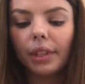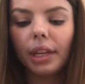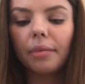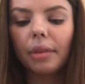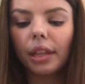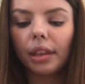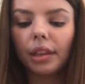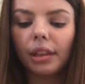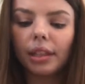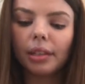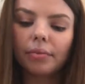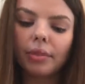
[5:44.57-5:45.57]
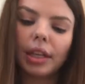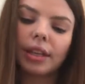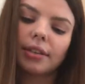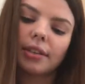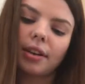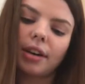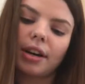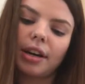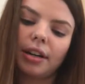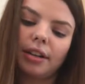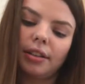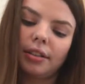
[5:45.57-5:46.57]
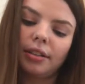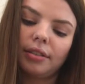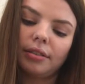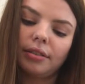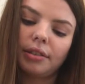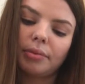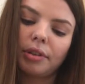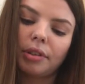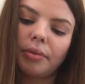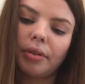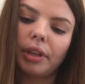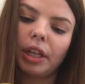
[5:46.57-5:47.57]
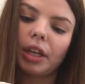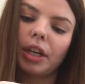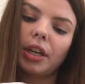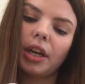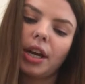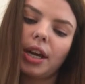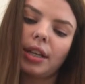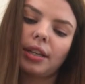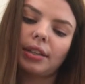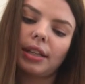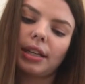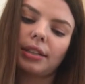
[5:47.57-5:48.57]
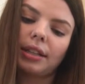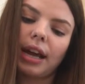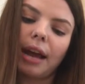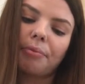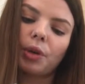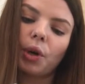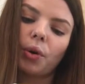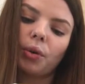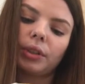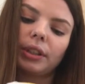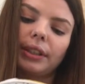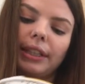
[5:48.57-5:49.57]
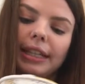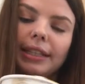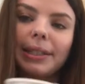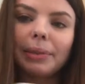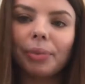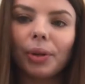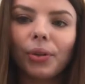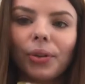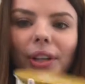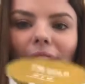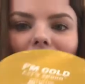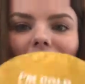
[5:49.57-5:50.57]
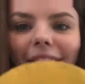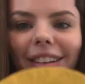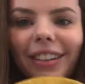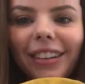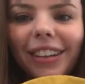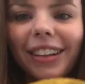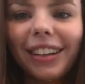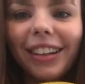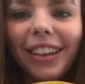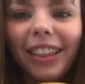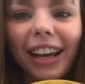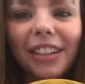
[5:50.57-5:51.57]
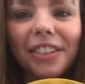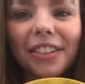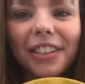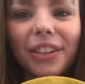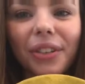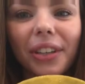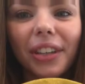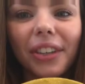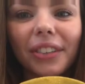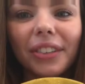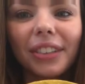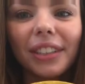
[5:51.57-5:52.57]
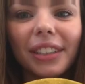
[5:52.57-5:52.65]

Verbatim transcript: I mean these things are supposed to be really good. This says I'm cold, let's spoon. That's so cute.